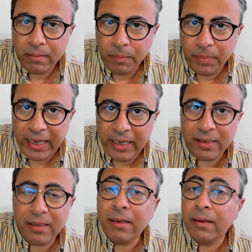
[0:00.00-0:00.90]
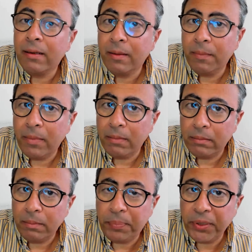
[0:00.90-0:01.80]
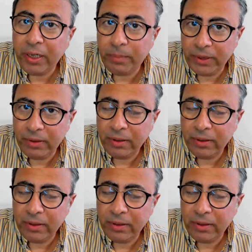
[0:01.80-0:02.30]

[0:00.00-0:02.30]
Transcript: based pyramid.